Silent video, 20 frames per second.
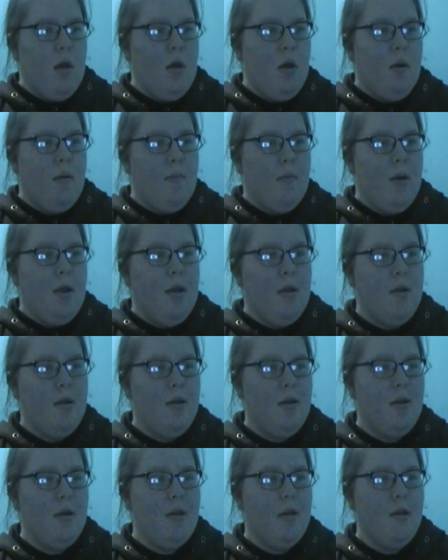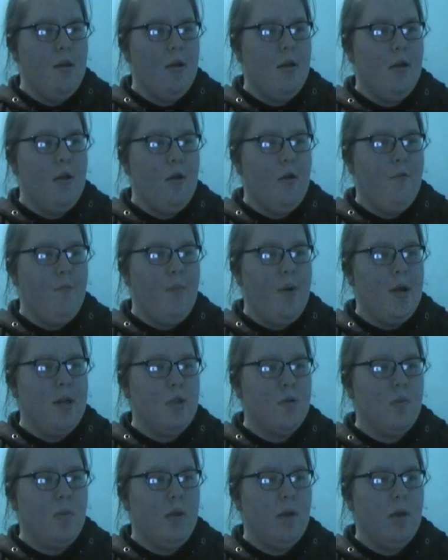of mine,